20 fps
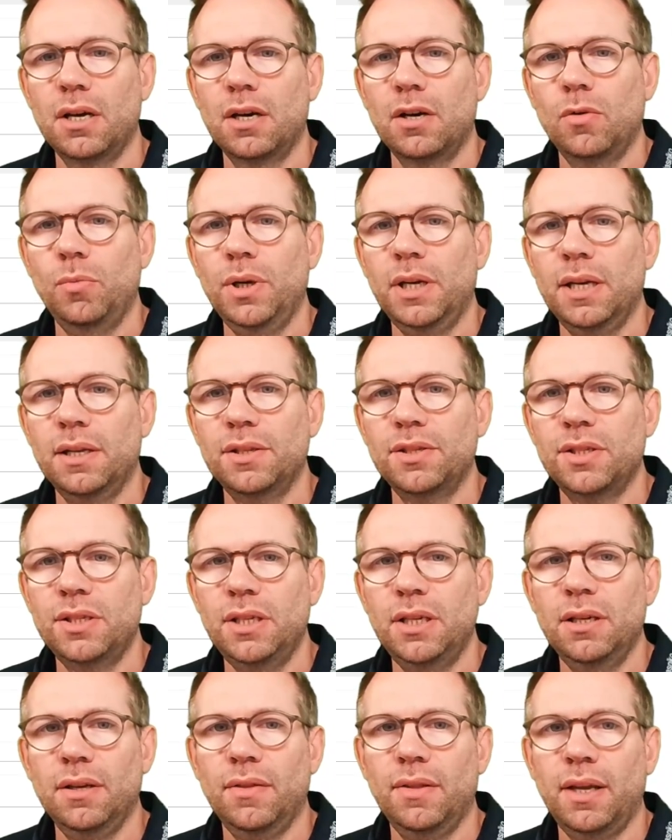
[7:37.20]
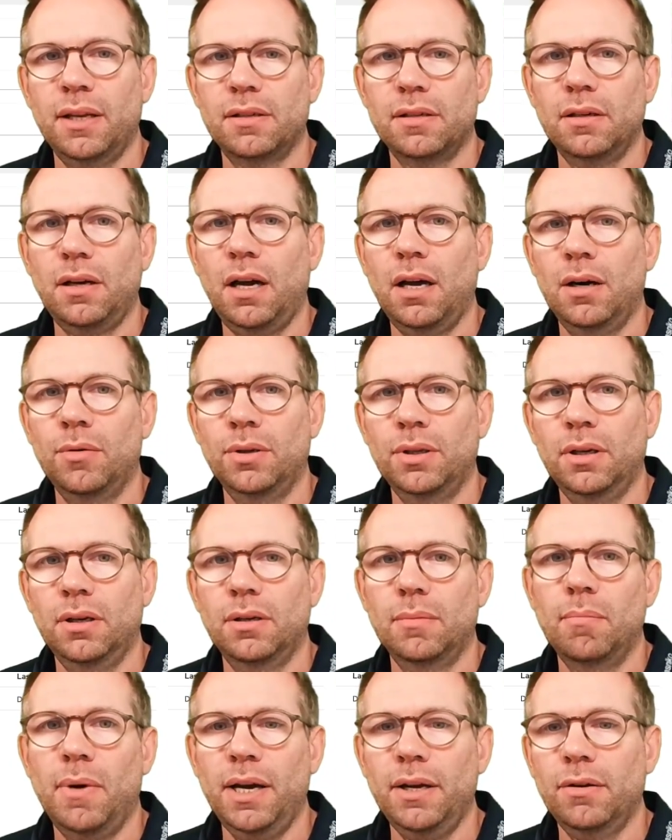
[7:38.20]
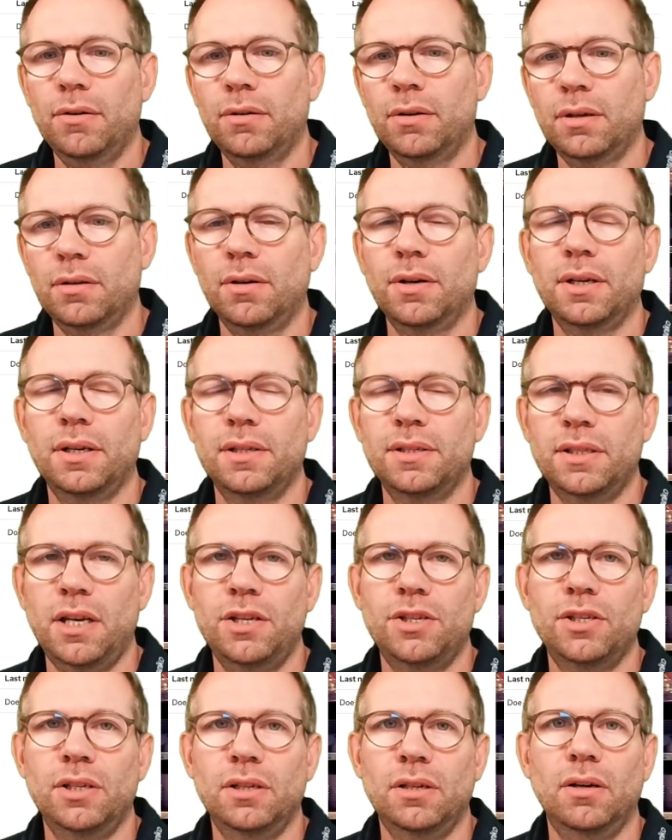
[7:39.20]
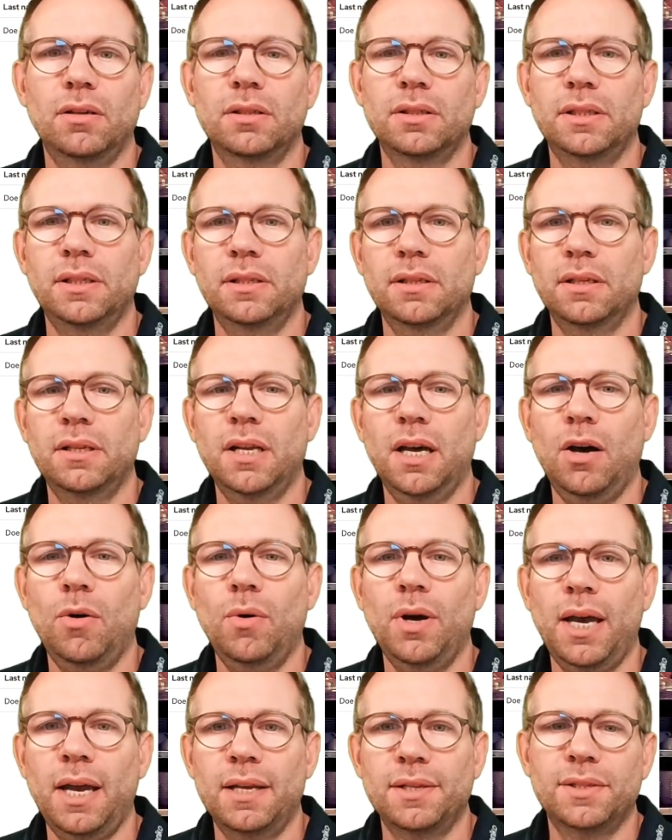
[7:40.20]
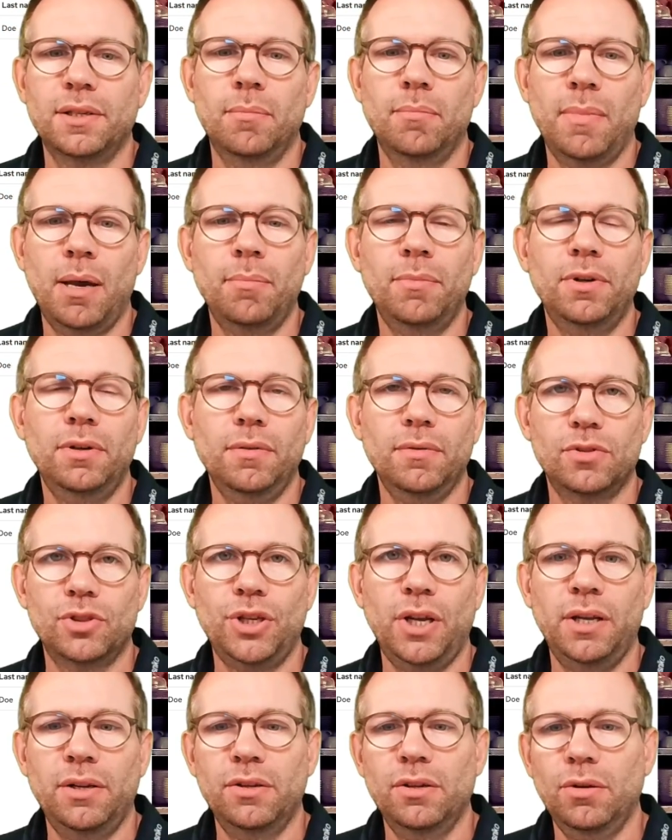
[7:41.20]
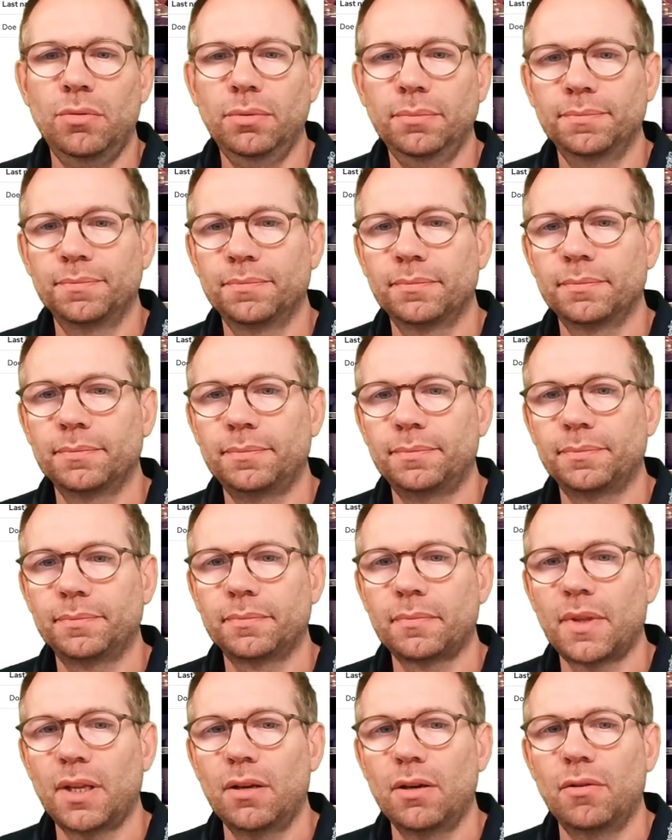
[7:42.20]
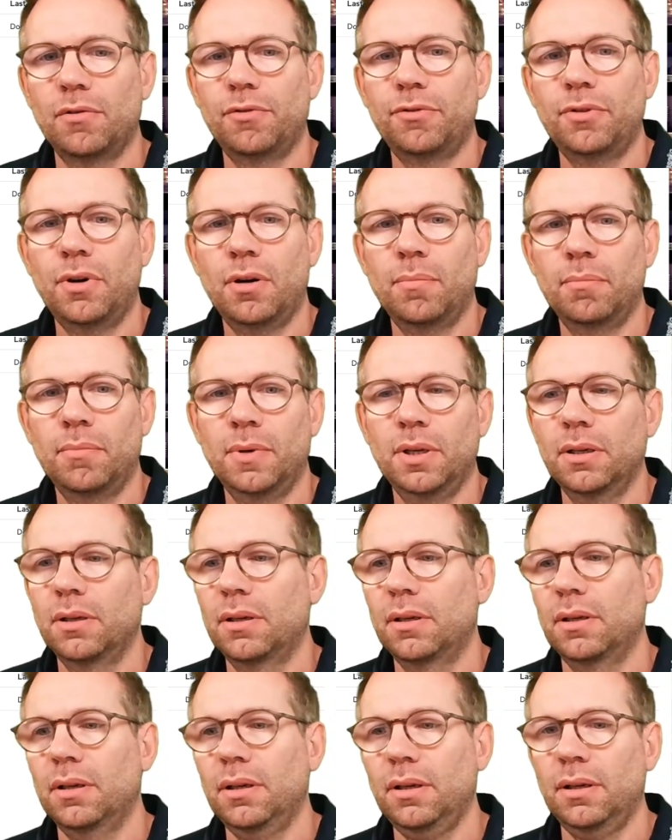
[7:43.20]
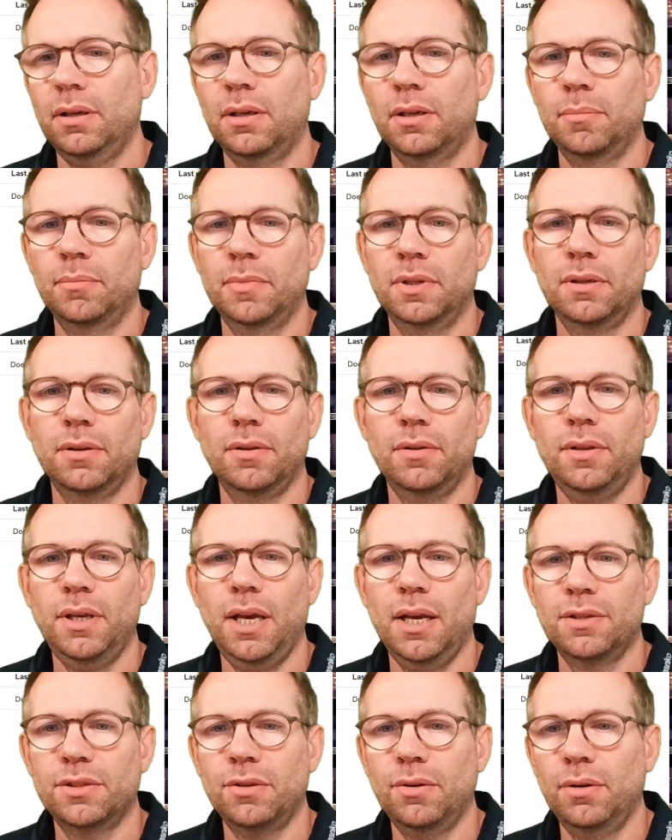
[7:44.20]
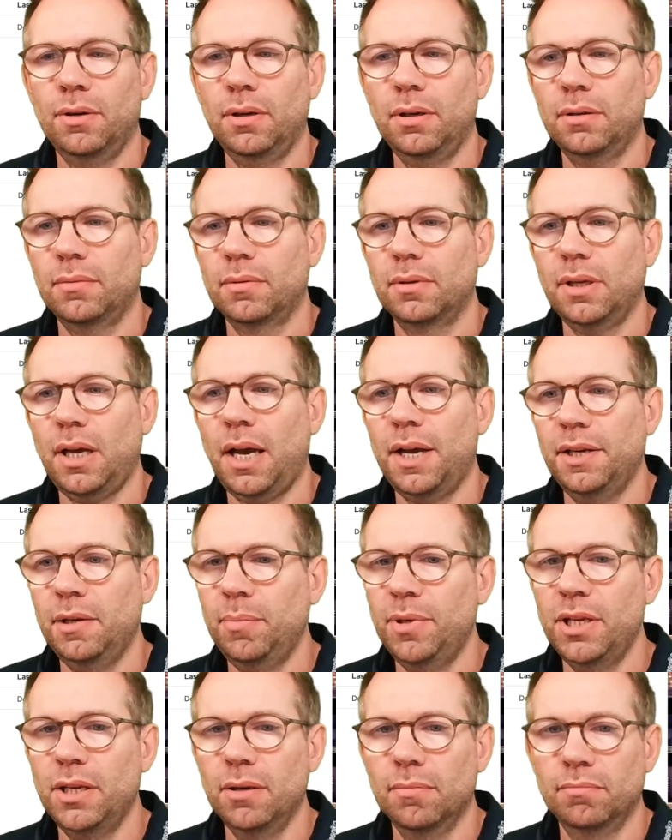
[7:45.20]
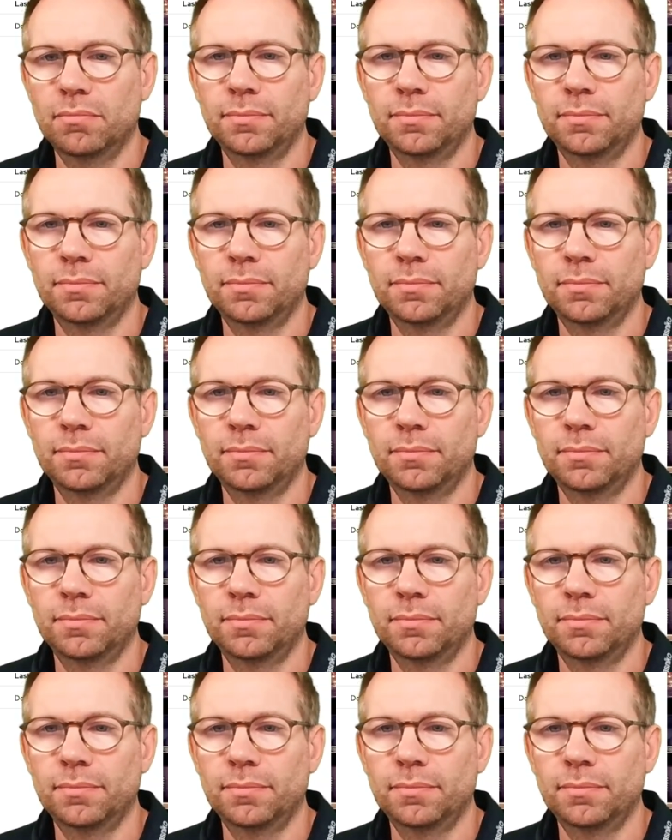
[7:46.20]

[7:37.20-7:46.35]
we can see that our myOrg organization now has a member, Jane Doe, from the external IdP.